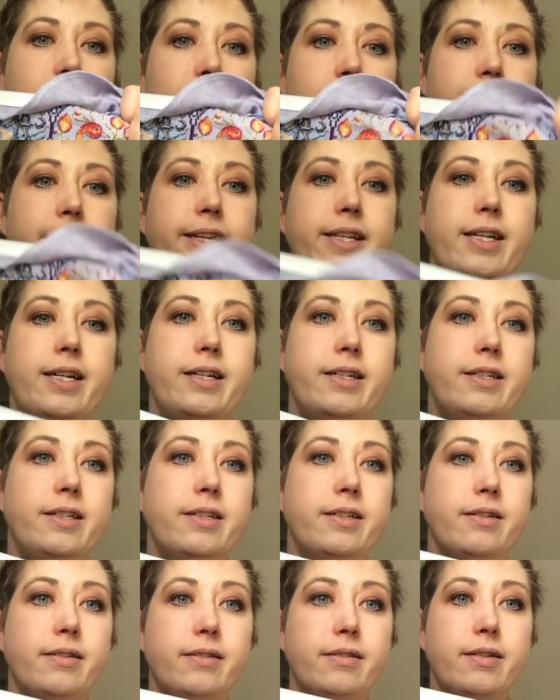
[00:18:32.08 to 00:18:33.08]
I've
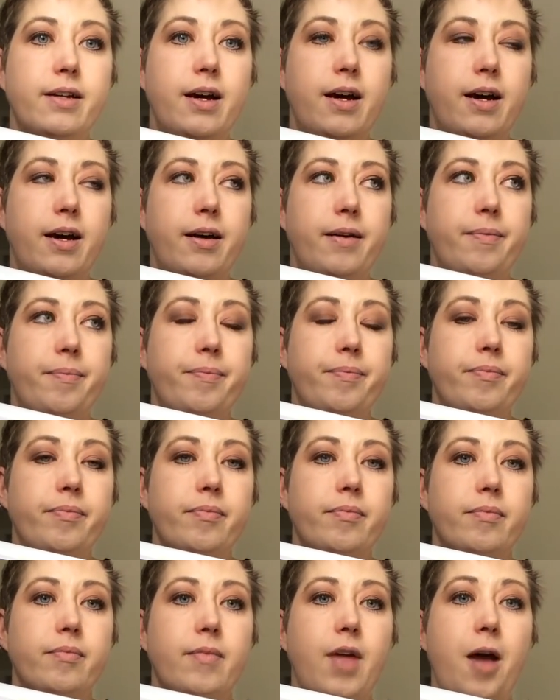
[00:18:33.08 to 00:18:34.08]

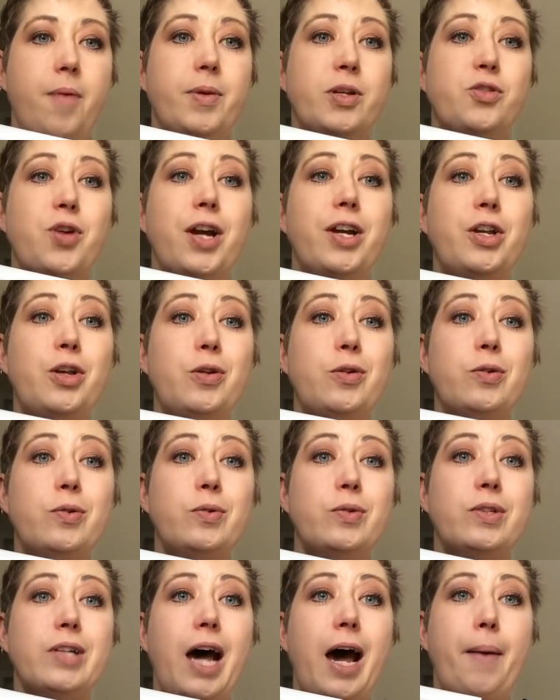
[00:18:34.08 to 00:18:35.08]
been trying to
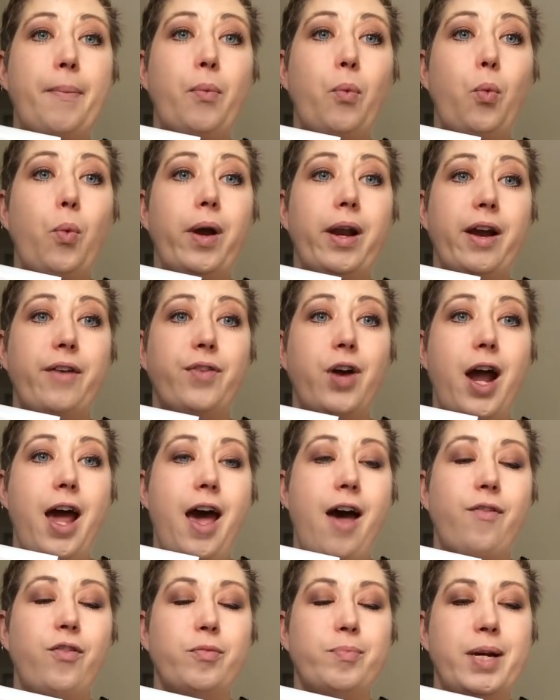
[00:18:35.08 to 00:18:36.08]
use up whatever I
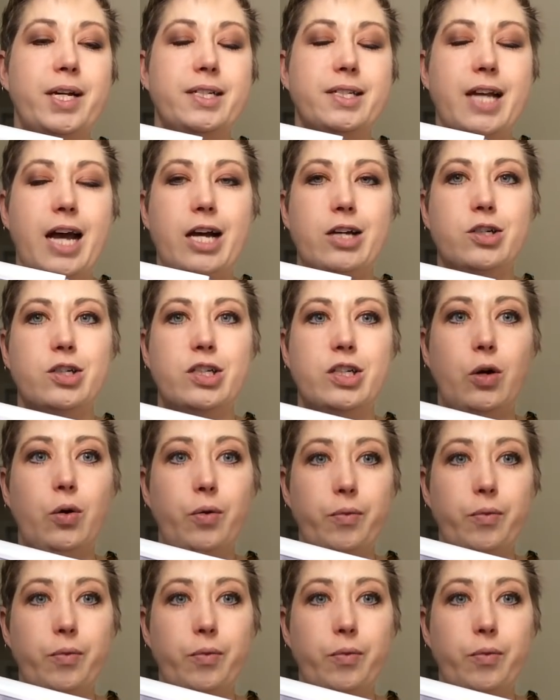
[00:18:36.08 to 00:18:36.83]
have in my stash.